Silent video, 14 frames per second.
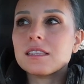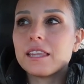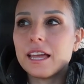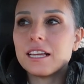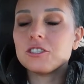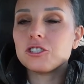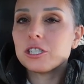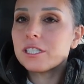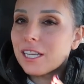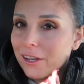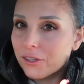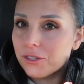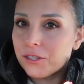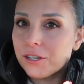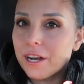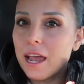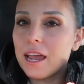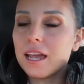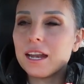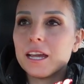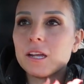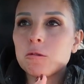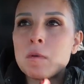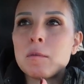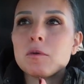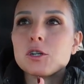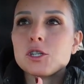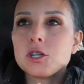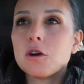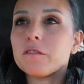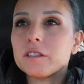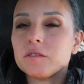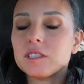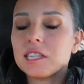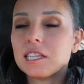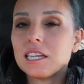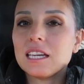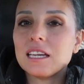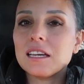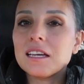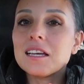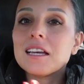like just yesterday, and I can remember so vividly